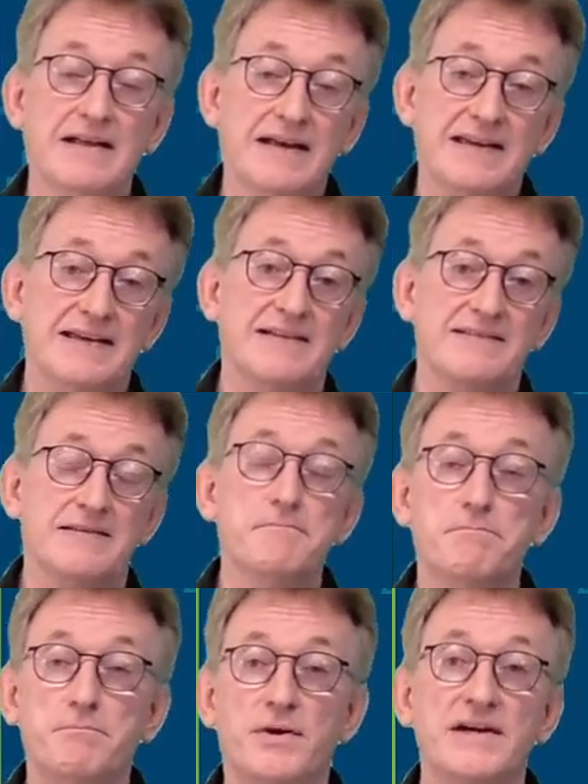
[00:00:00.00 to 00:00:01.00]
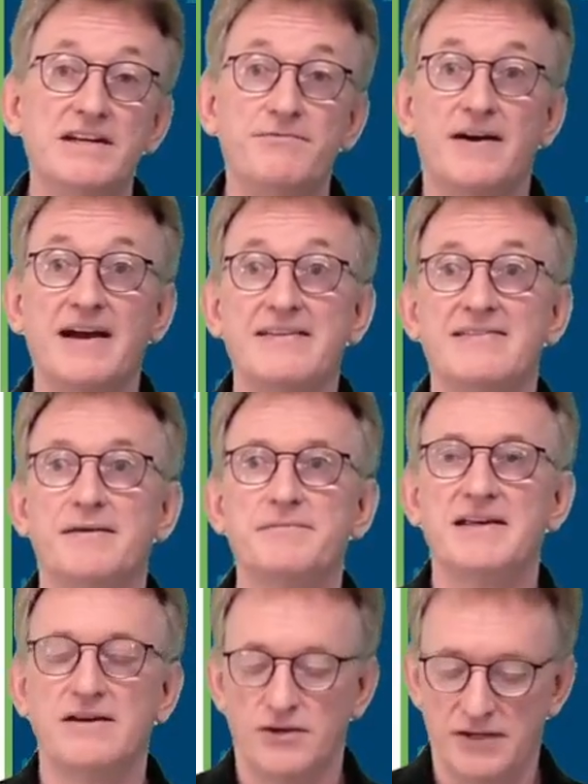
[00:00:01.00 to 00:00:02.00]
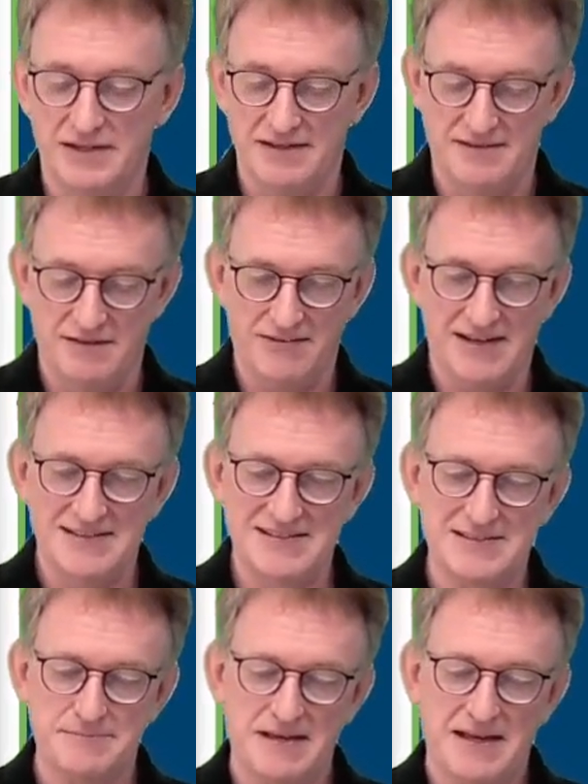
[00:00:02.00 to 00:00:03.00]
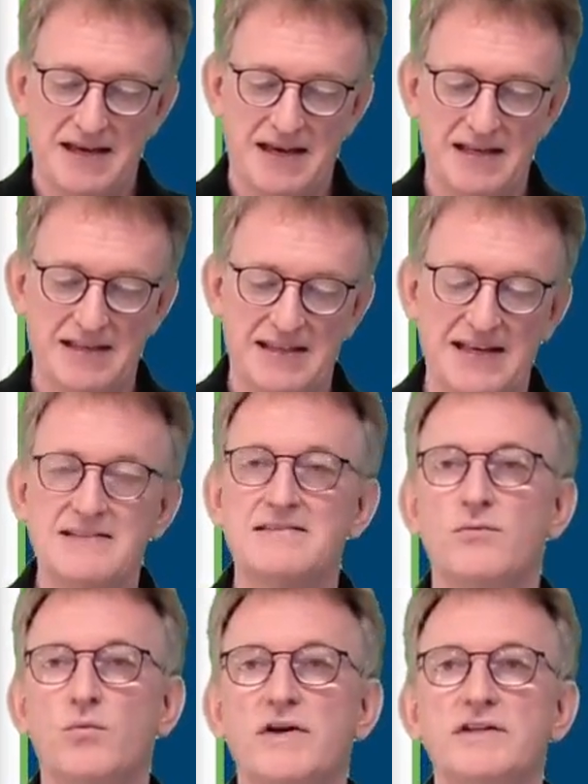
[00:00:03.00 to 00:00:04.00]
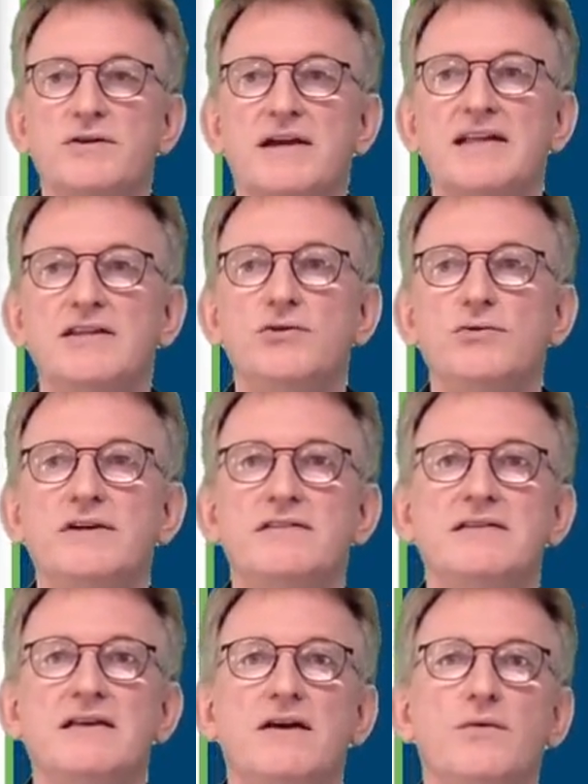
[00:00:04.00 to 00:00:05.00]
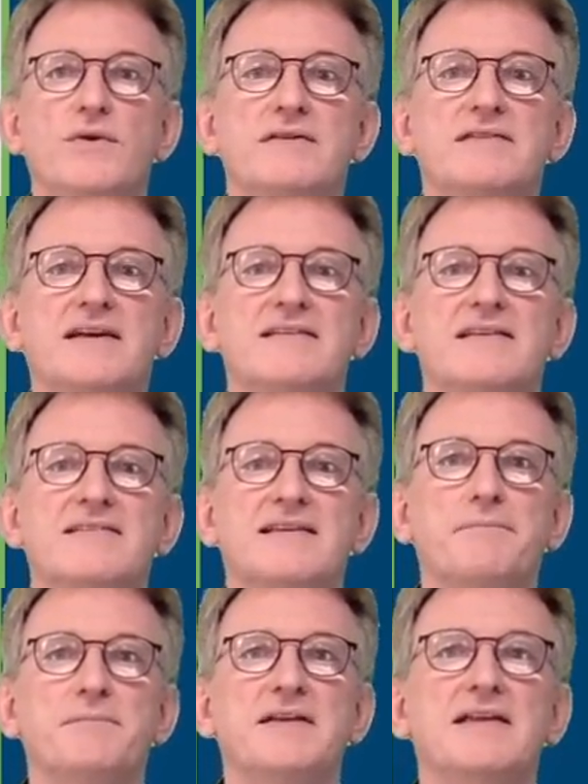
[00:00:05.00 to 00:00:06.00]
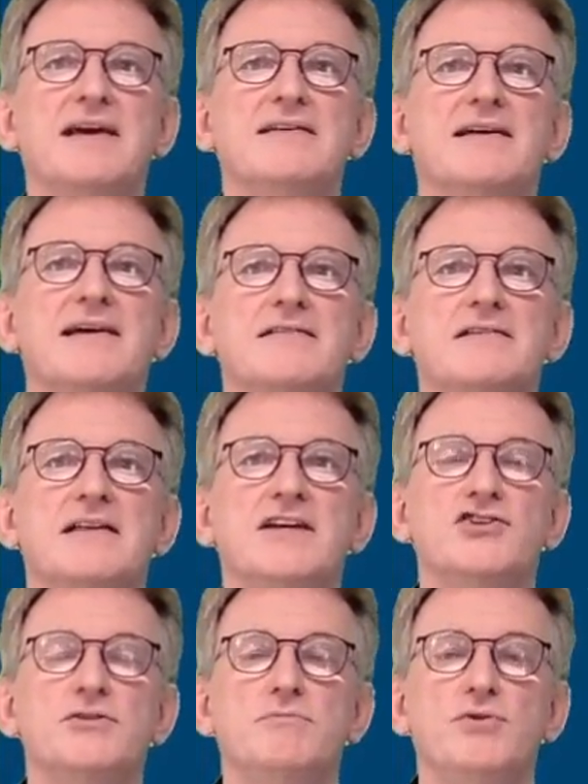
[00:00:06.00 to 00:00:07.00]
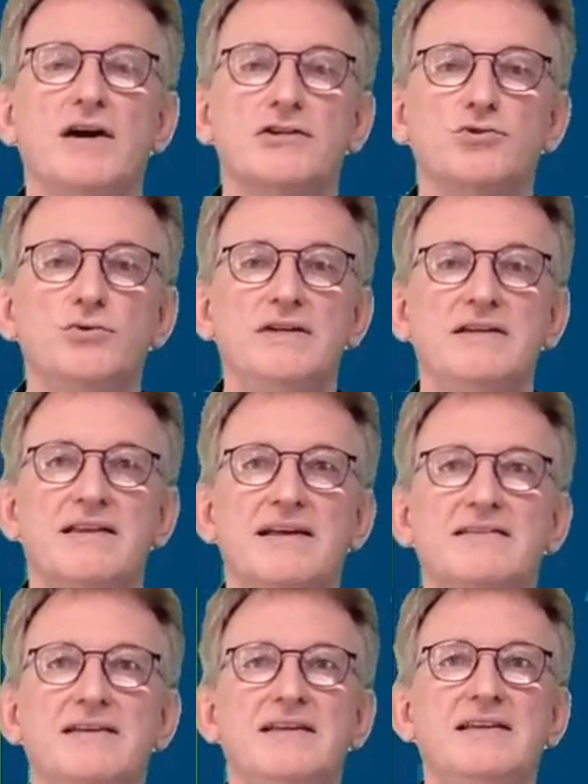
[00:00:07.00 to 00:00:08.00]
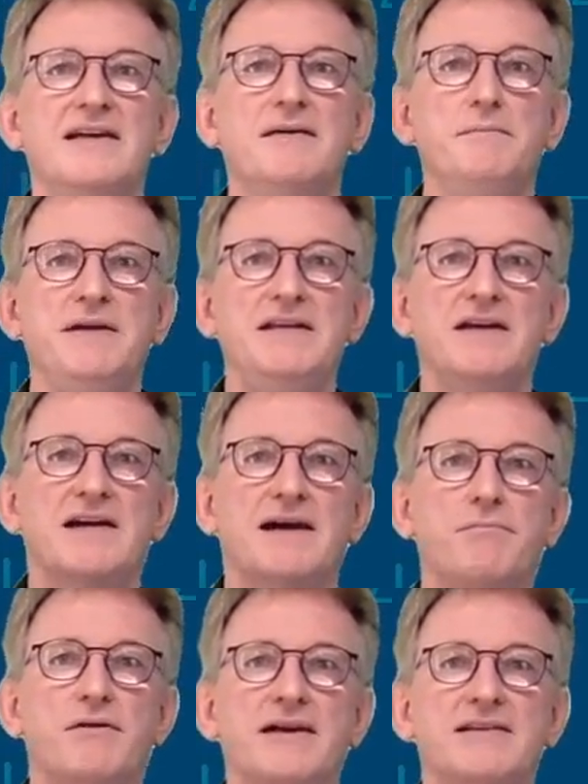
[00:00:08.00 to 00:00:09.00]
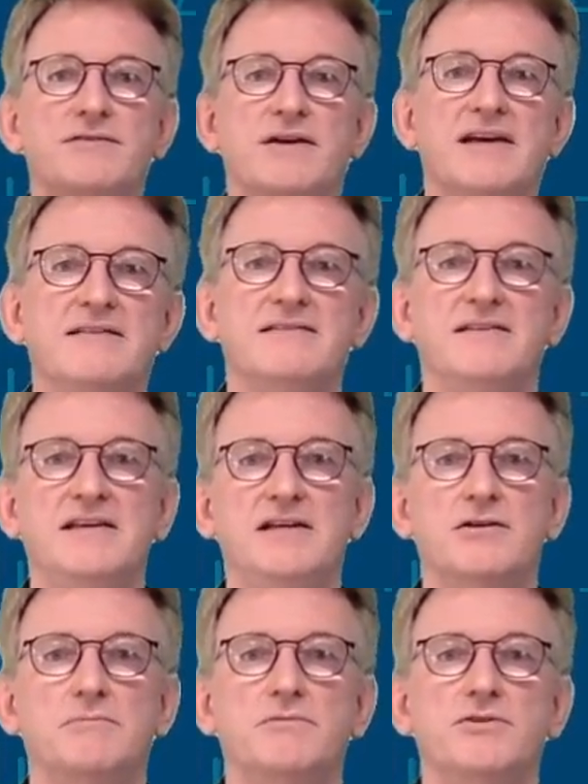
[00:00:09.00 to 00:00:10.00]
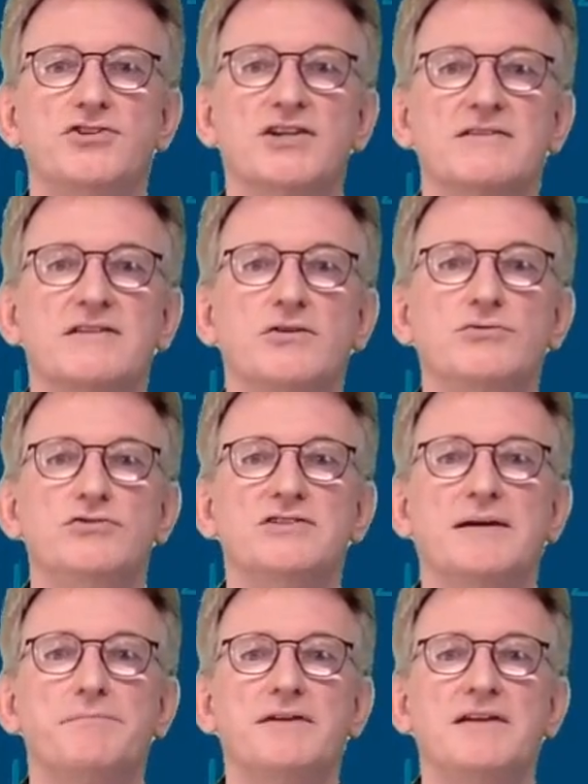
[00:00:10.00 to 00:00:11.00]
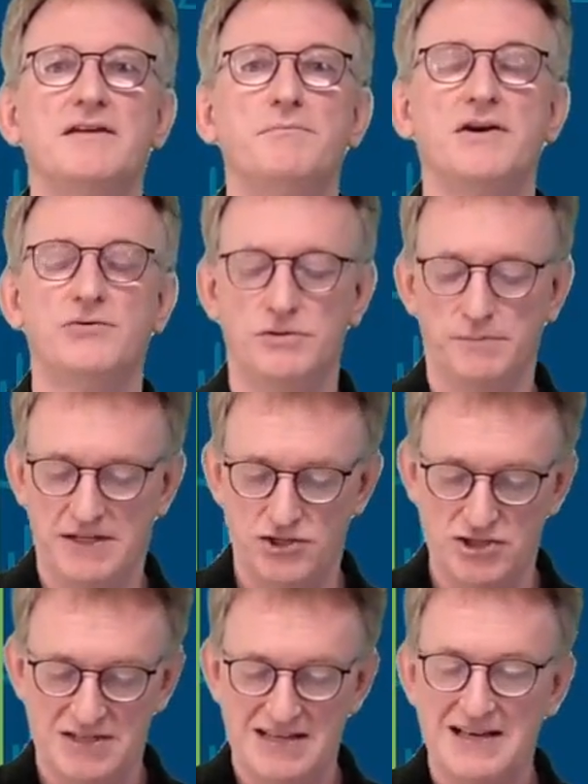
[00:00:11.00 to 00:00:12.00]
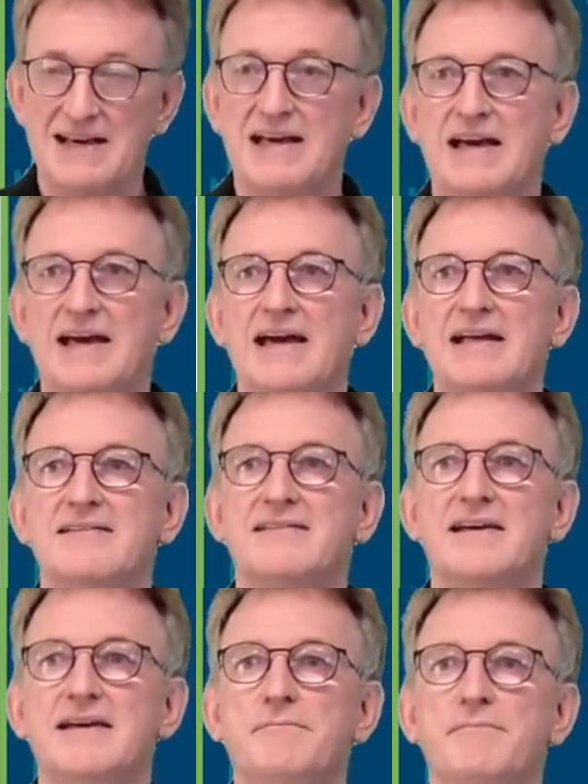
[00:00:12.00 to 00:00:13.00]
yes, modify something on these devices. And that's what you can do is with that subnet isolation. You are doing that in the media coupler, as you can see here. Just go to subnet automation and say,